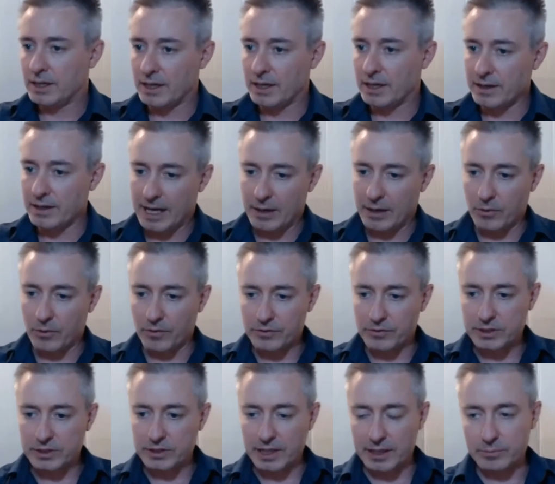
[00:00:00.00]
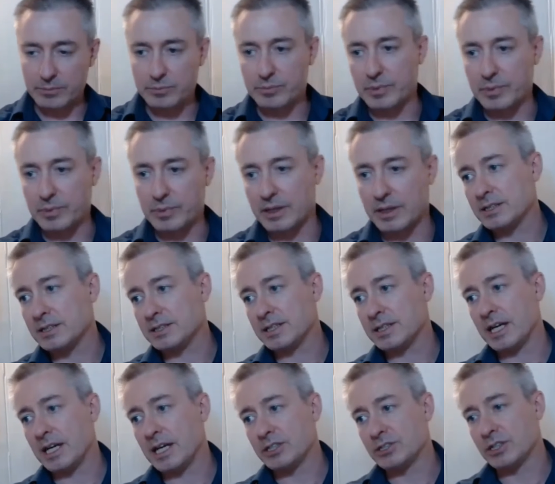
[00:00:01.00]
And now, obviously, they've been
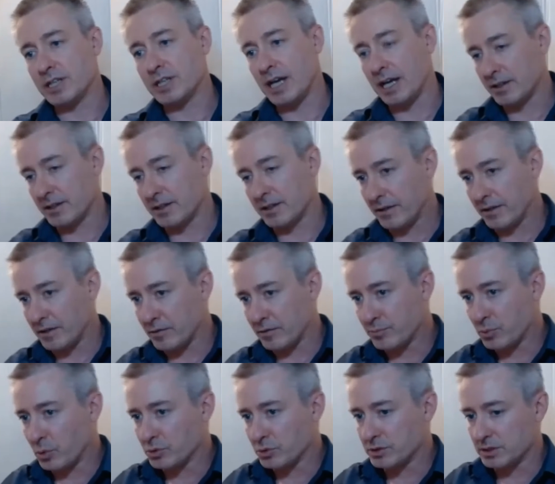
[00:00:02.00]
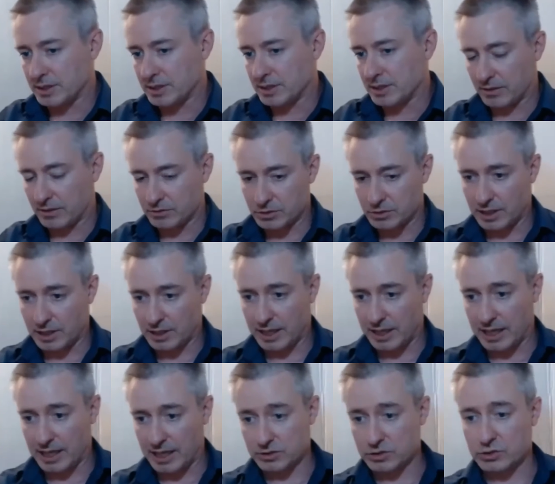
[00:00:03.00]
cutting edge again, and now they've brought it down to
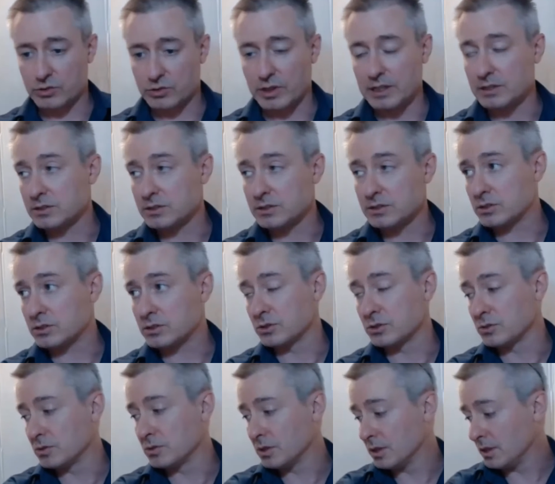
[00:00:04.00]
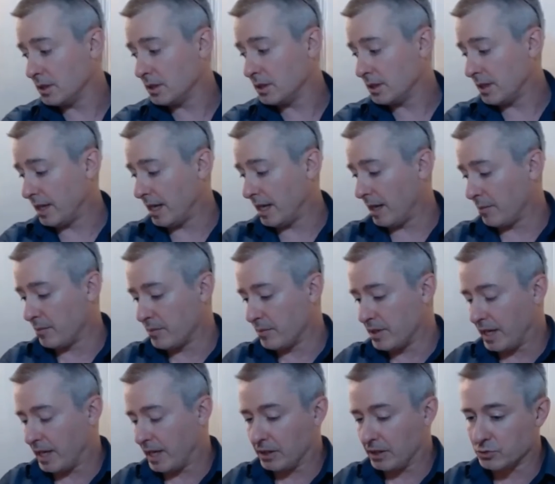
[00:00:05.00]
connect straight to
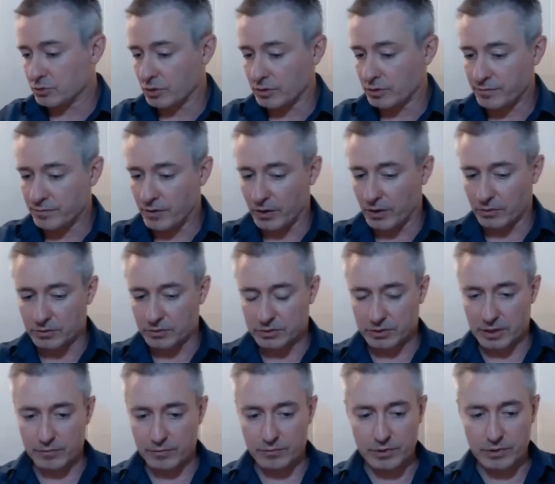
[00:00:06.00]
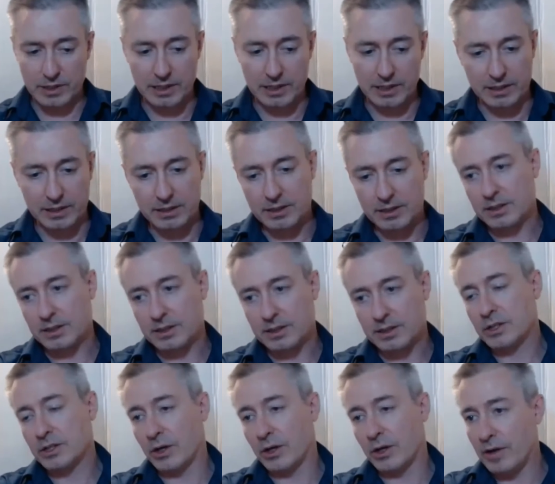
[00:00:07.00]
the Android phone. So they've really,
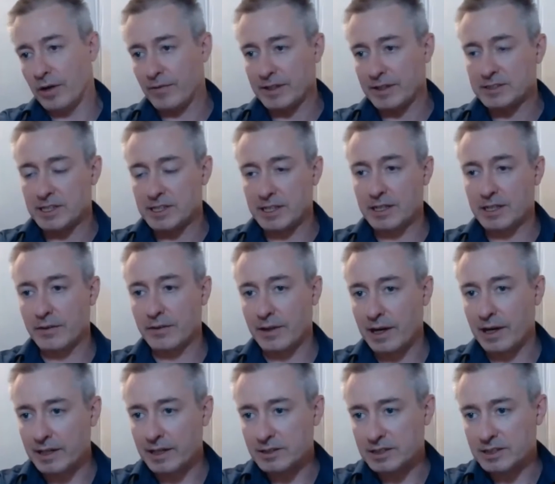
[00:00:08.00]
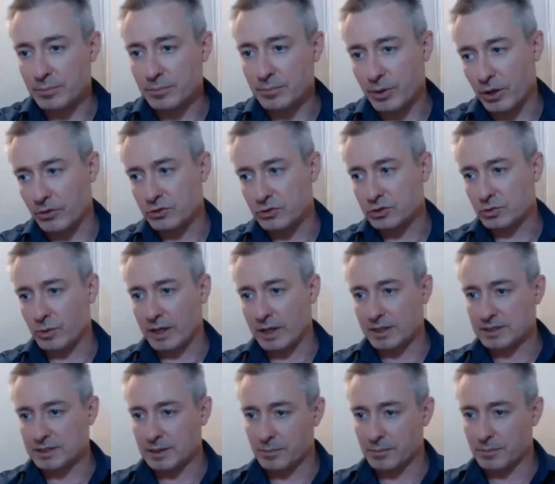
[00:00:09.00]
you know, if I see another LinkedIn post where
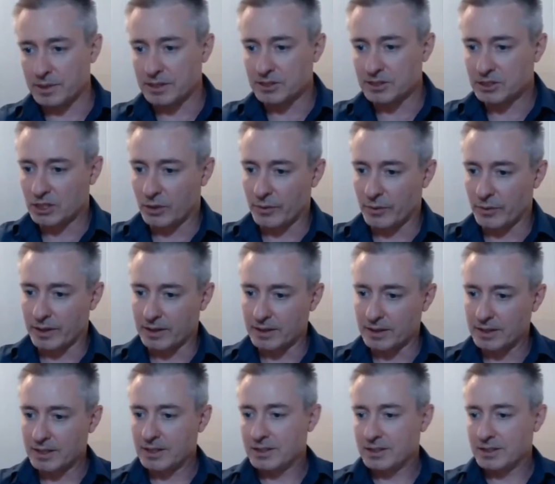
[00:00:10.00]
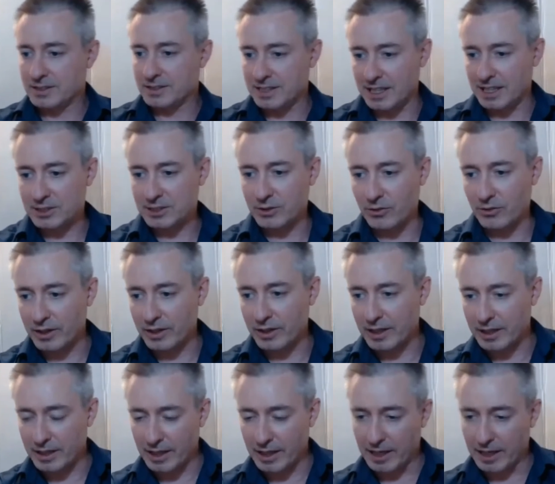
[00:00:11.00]
somebody's showing the testing on
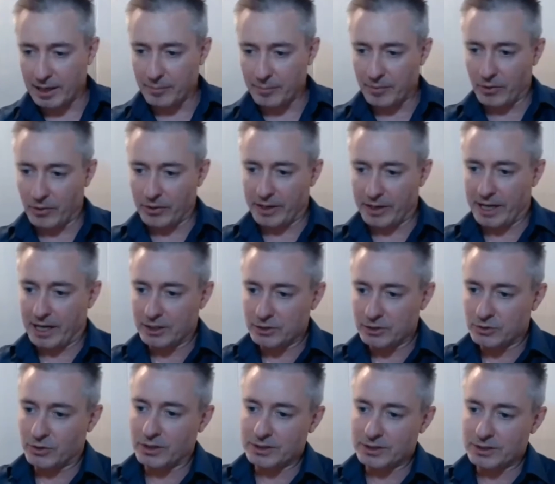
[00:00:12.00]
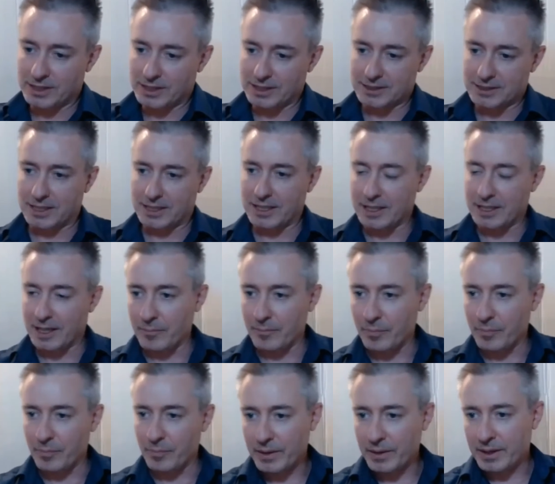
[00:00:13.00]
an Android and it's a
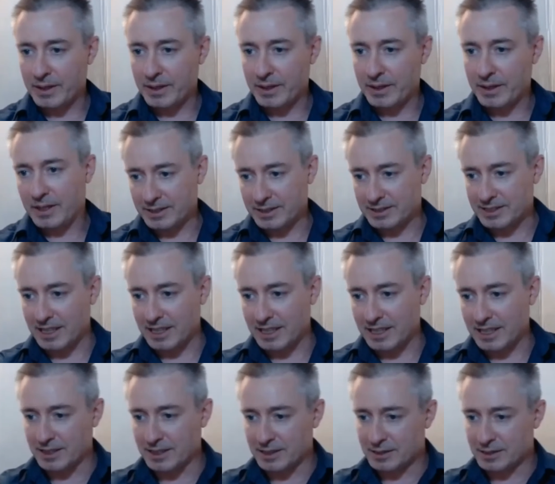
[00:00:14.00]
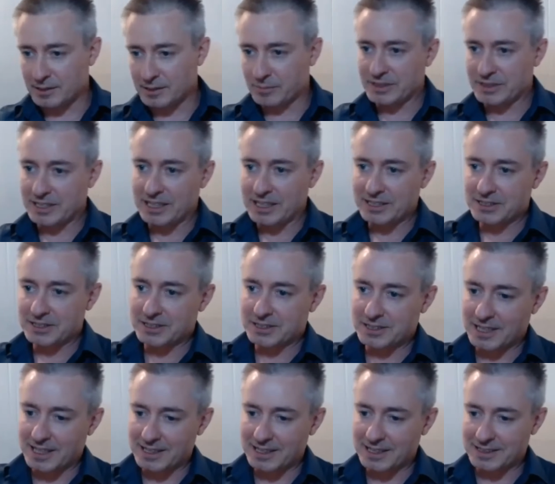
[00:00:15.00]
Sensit
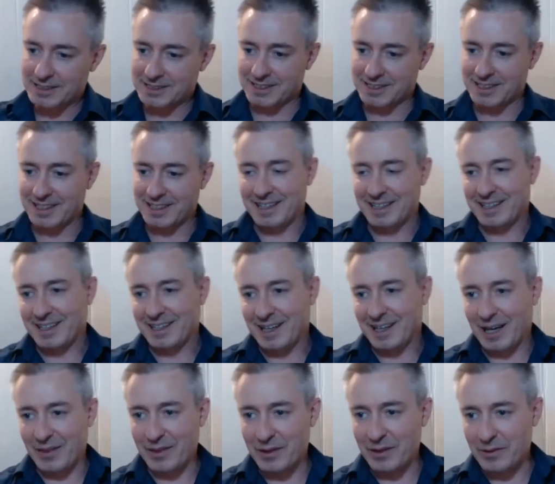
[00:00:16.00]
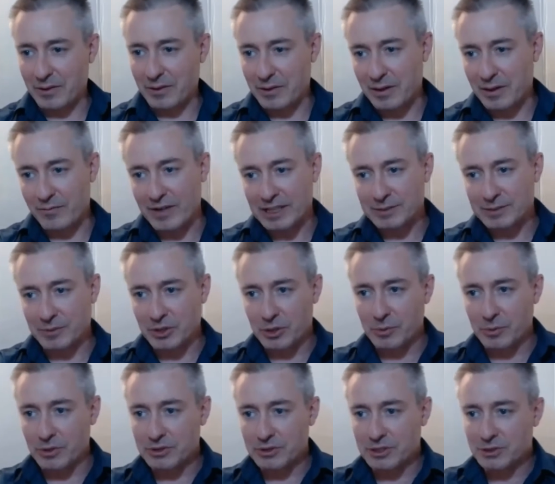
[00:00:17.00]
potentiostat, I think the investment
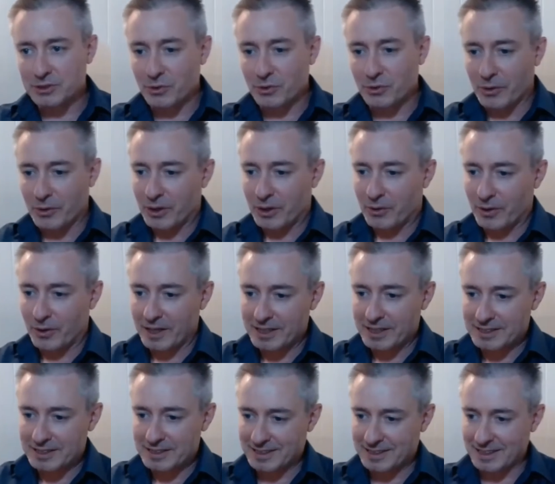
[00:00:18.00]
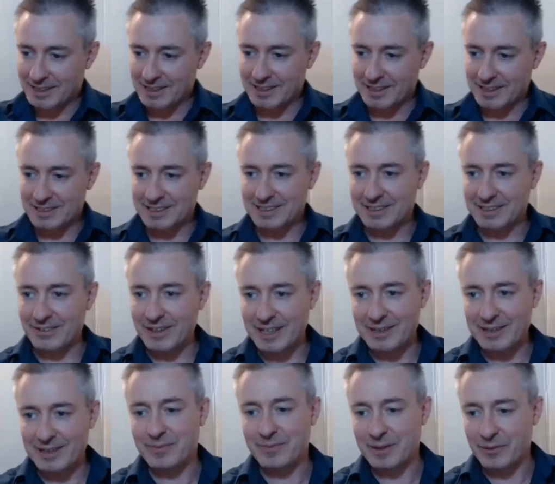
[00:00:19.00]
community is all going crazy, thinking this is
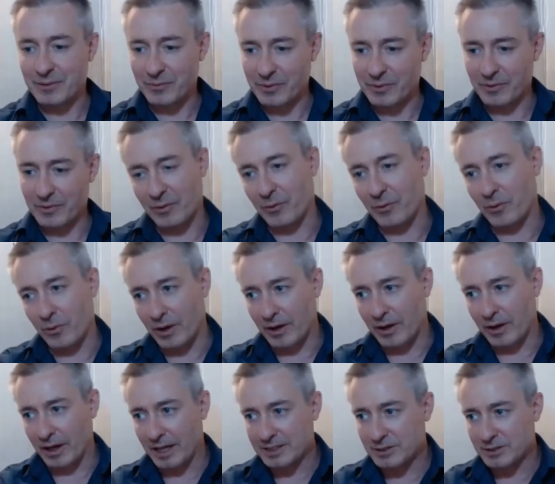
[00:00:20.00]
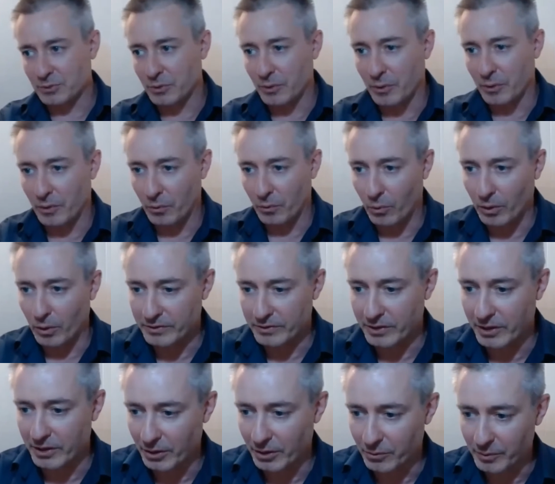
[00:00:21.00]
great. But us who are all in the
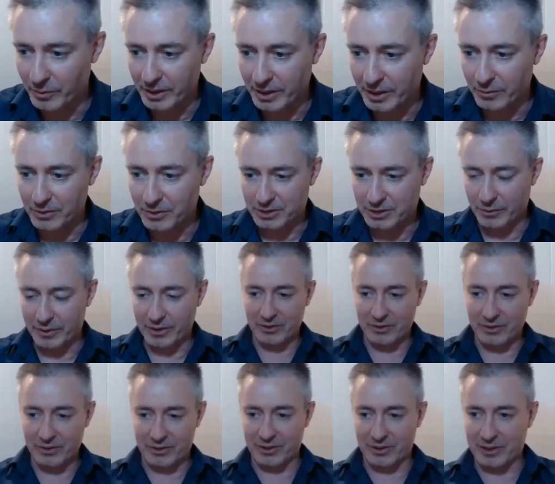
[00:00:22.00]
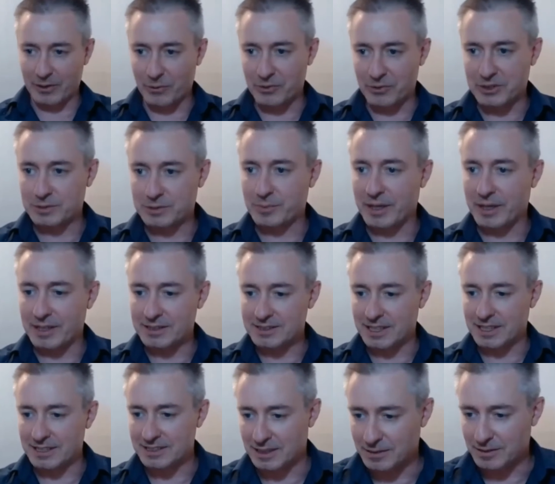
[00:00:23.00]
know, we know what's going on here. They're all just buying
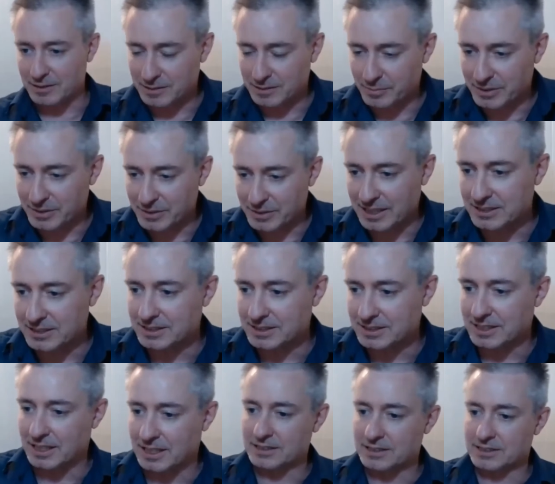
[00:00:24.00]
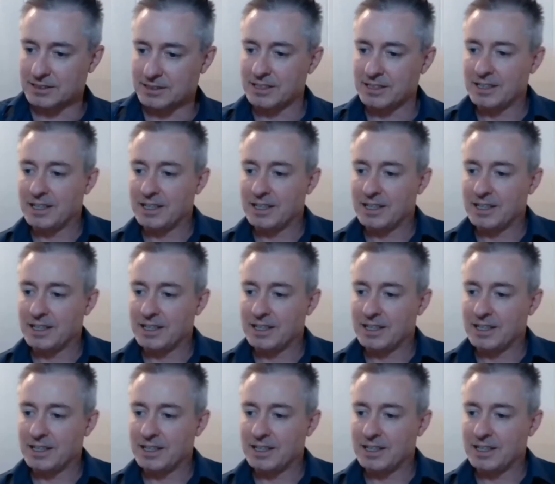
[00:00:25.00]
Sensit potentiostats.